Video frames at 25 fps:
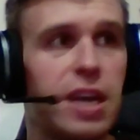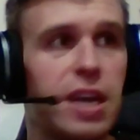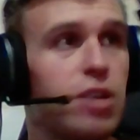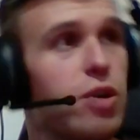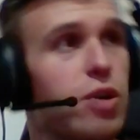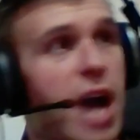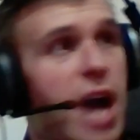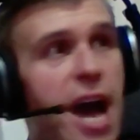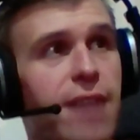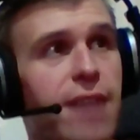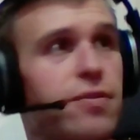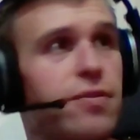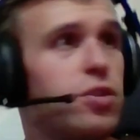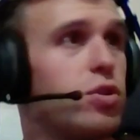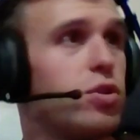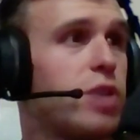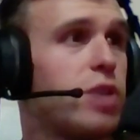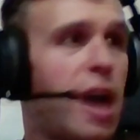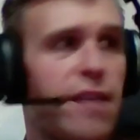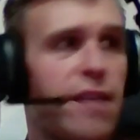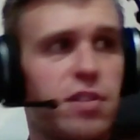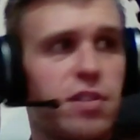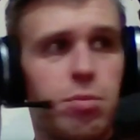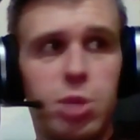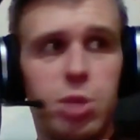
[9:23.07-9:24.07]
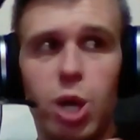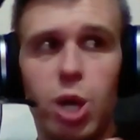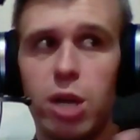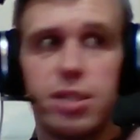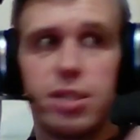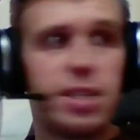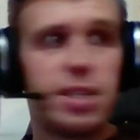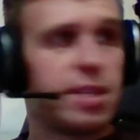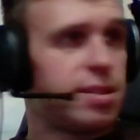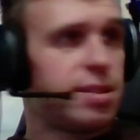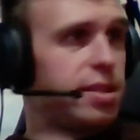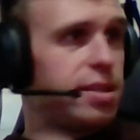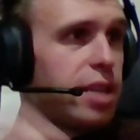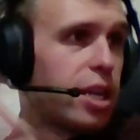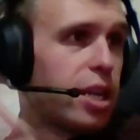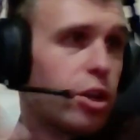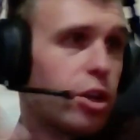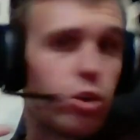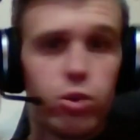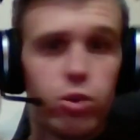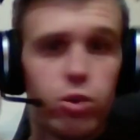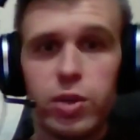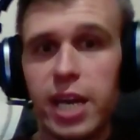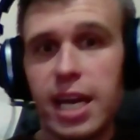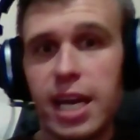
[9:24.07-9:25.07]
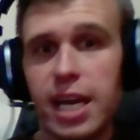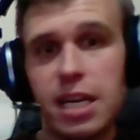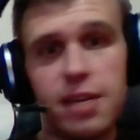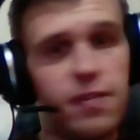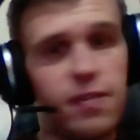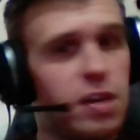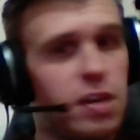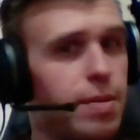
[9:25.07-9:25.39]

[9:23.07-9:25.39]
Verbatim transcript: You have to. You have to be artistic and creative.